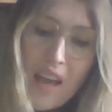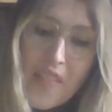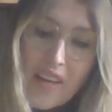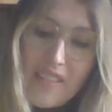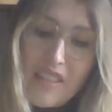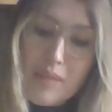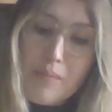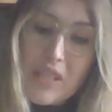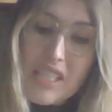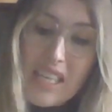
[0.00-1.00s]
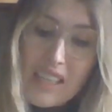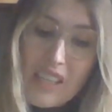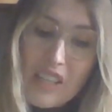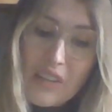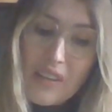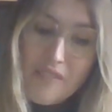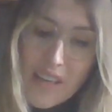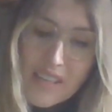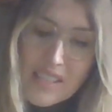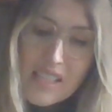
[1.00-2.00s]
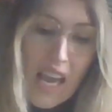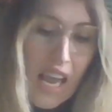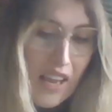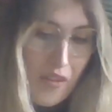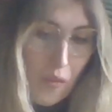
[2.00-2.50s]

that in this particular advice and